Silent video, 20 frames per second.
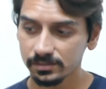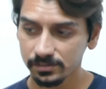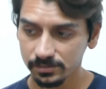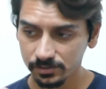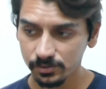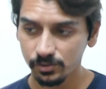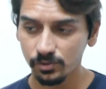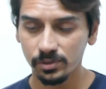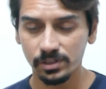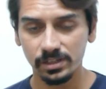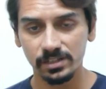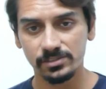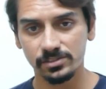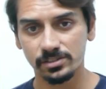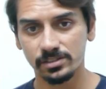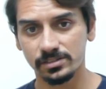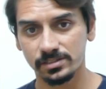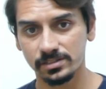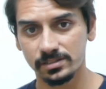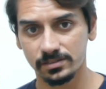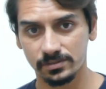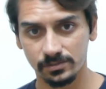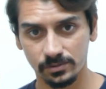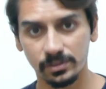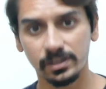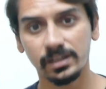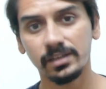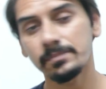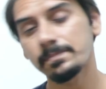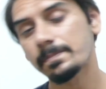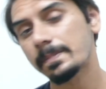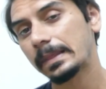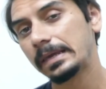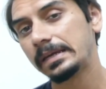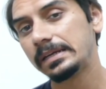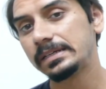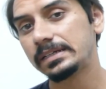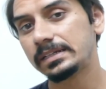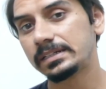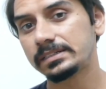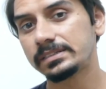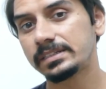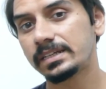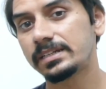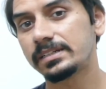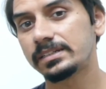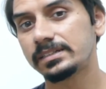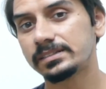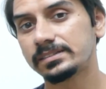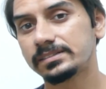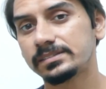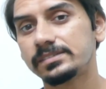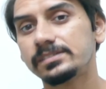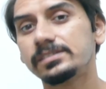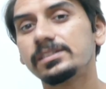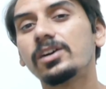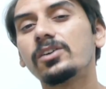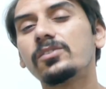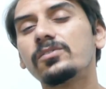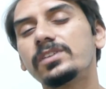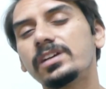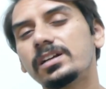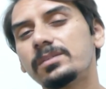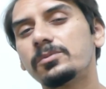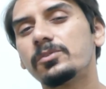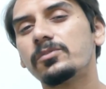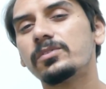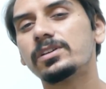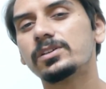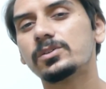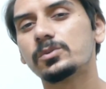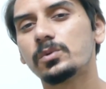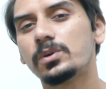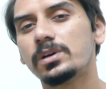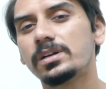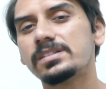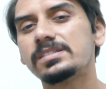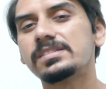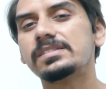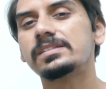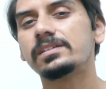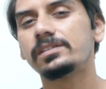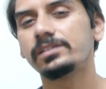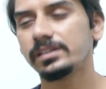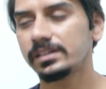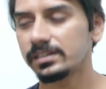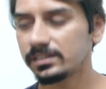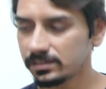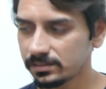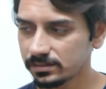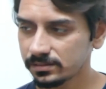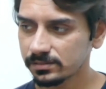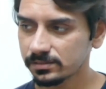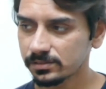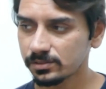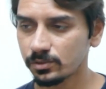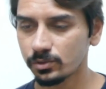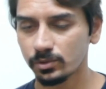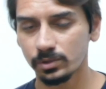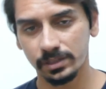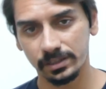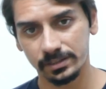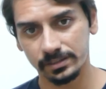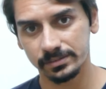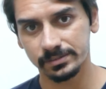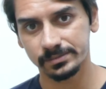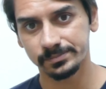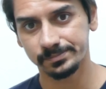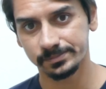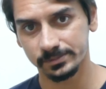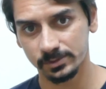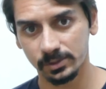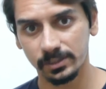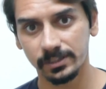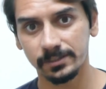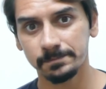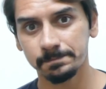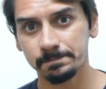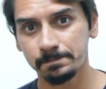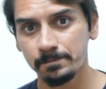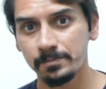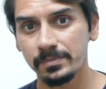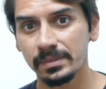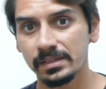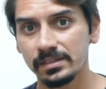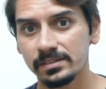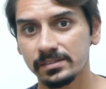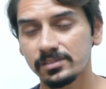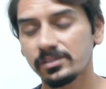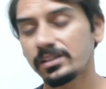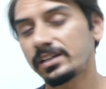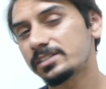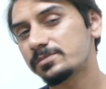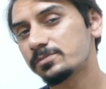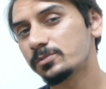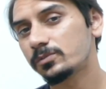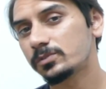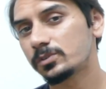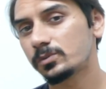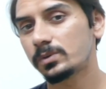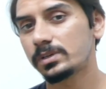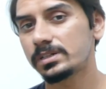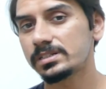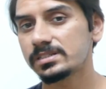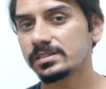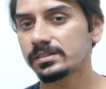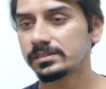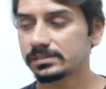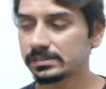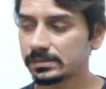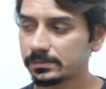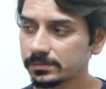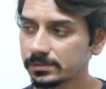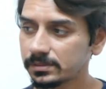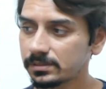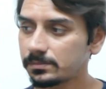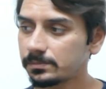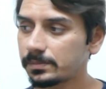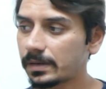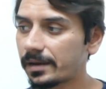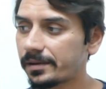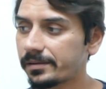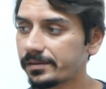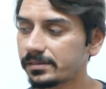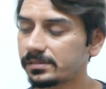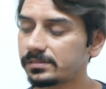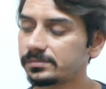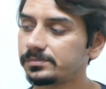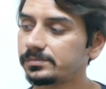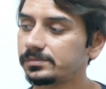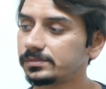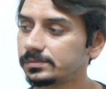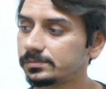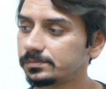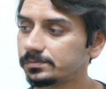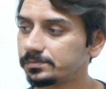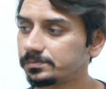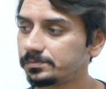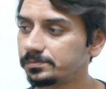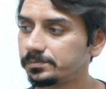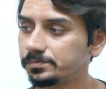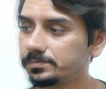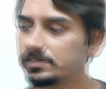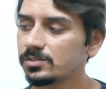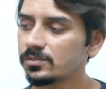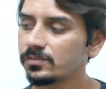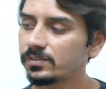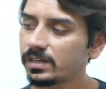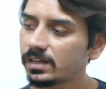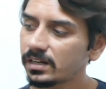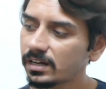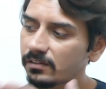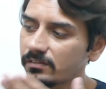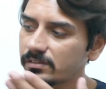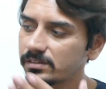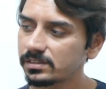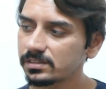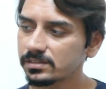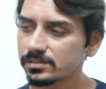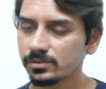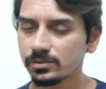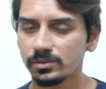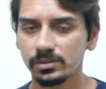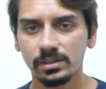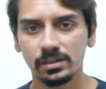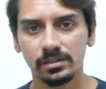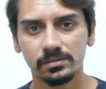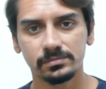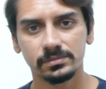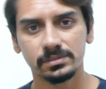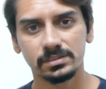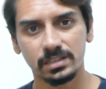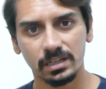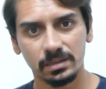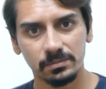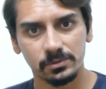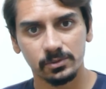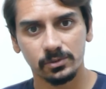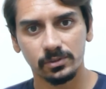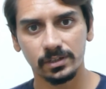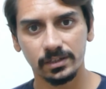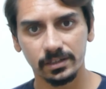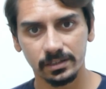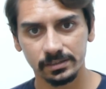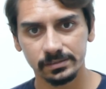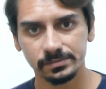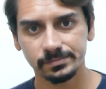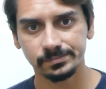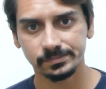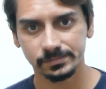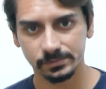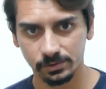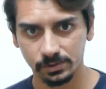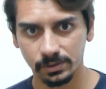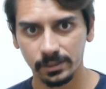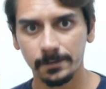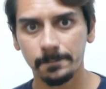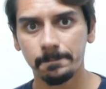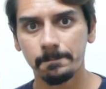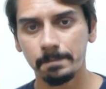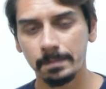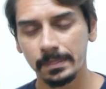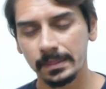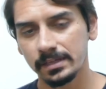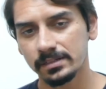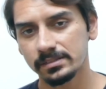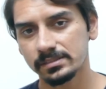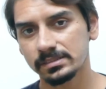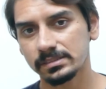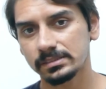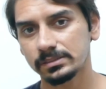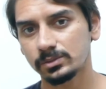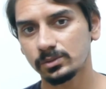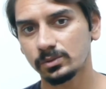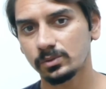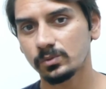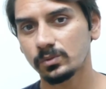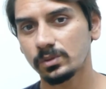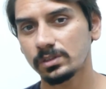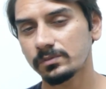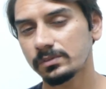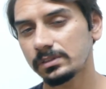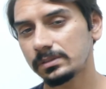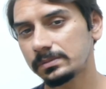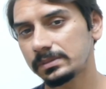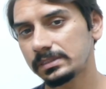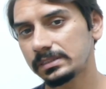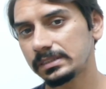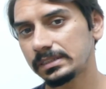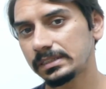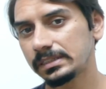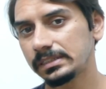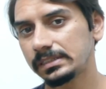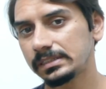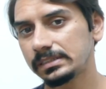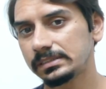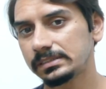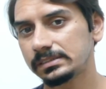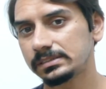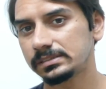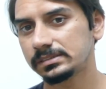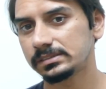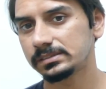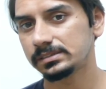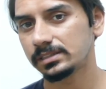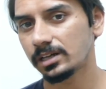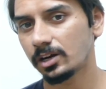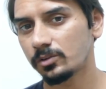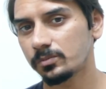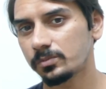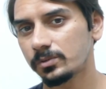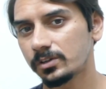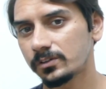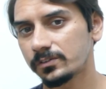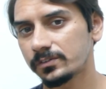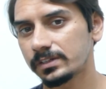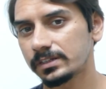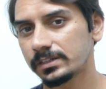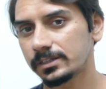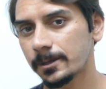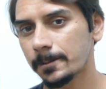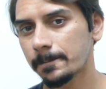coding structures, okay, and then now we are moving towards the real code here. Okay, so let's move towards some compiler. So we are having this code, the same code here. Okay, so what will be the output of it?